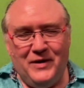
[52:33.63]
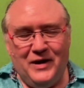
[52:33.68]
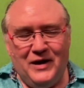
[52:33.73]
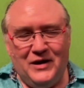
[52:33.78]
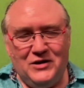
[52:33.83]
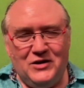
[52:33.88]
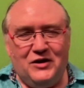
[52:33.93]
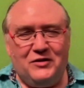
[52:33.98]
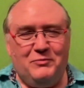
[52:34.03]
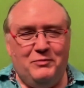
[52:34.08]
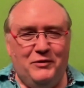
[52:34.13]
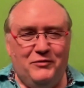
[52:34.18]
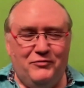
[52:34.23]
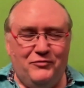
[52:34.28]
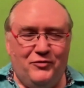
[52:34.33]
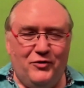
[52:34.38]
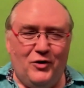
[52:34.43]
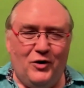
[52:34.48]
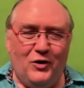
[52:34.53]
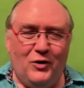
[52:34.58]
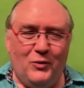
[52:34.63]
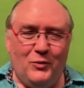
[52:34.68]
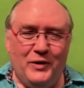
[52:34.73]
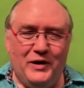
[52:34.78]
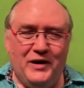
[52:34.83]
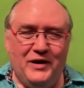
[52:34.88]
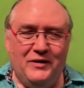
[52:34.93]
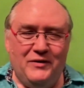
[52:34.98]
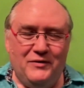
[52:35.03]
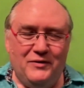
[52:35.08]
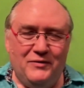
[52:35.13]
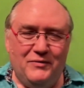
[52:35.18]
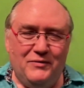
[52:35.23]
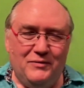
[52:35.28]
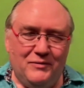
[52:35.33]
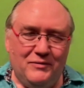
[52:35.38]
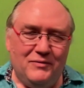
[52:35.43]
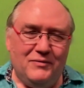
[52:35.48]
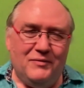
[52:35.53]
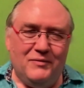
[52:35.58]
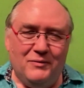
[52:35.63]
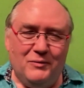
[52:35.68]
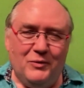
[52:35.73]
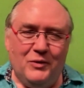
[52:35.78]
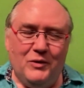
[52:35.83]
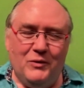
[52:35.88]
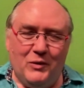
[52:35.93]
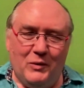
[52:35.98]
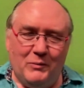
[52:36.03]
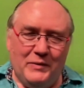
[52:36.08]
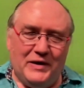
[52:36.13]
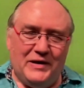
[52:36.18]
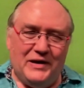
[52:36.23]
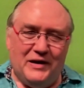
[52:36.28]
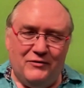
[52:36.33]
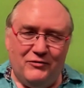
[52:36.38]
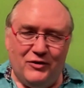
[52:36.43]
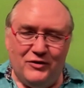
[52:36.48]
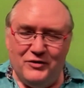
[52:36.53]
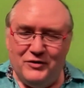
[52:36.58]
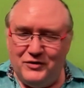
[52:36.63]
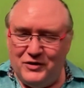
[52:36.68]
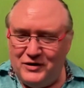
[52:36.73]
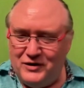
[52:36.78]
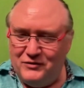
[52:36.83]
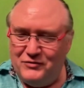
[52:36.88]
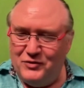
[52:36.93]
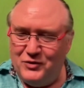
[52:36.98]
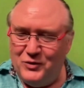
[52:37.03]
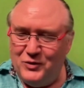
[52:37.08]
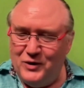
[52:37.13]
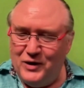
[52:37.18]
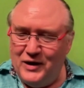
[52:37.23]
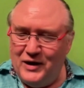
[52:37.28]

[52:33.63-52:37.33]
just before we were meeting for this interview,